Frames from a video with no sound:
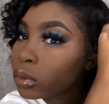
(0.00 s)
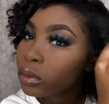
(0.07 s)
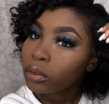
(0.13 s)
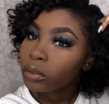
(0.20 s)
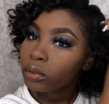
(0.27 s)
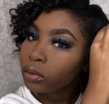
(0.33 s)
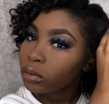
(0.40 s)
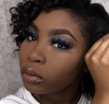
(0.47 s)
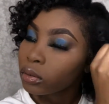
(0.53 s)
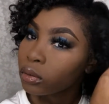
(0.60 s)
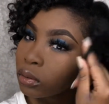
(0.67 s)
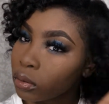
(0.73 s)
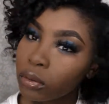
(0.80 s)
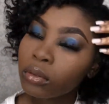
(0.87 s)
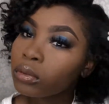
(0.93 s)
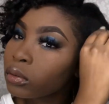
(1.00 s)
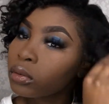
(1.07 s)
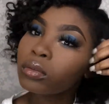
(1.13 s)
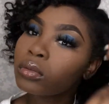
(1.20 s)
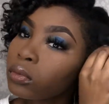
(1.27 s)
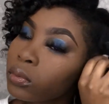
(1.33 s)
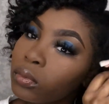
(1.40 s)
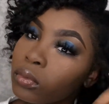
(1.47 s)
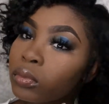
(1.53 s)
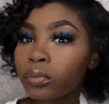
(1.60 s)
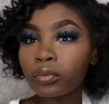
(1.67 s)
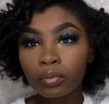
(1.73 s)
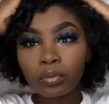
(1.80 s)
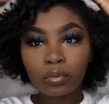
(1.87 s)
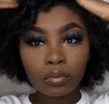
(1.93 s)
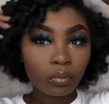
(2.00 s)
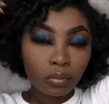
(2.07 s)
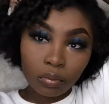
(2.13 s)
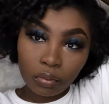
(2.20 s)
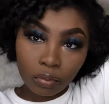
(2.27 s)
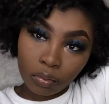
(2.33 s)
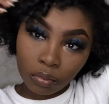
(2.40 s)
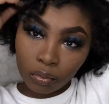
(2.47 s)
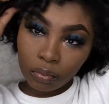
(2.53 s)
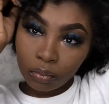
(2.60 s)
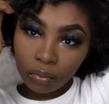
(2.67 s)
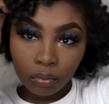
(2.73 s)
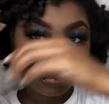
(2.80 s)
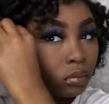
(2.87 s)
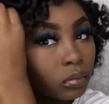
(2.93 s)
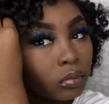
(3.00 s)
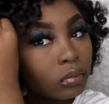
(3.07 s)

Also, tomorrow I'm posting my vlog, which is